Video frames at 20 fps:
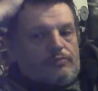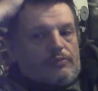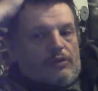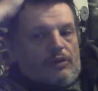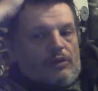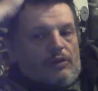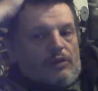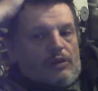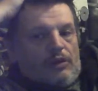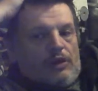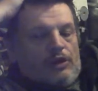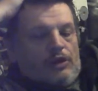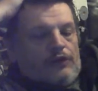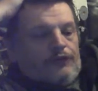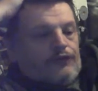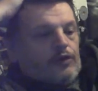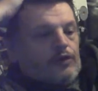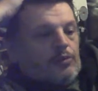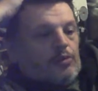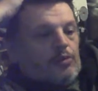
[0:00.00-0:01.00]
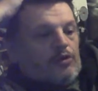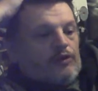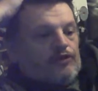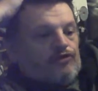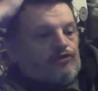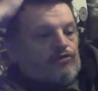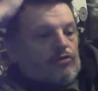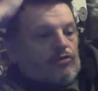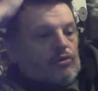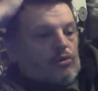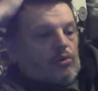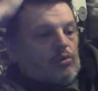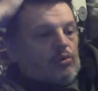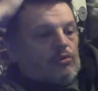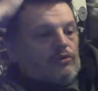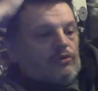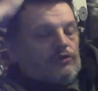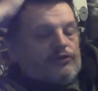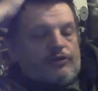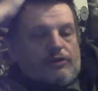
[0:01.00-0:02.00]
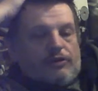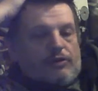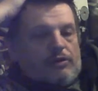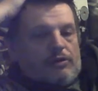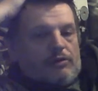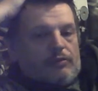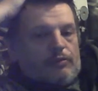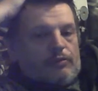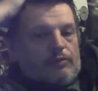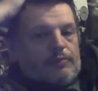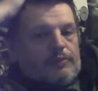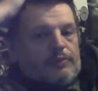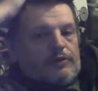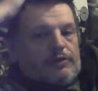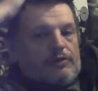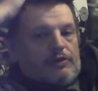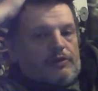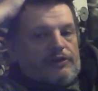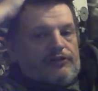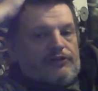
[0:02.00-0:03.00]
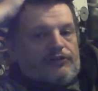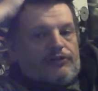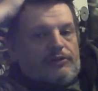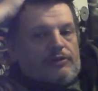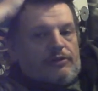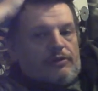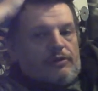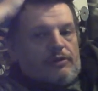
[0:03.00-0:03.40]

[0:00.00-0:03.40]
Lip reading: A few more extra coolers, you know, would be nice.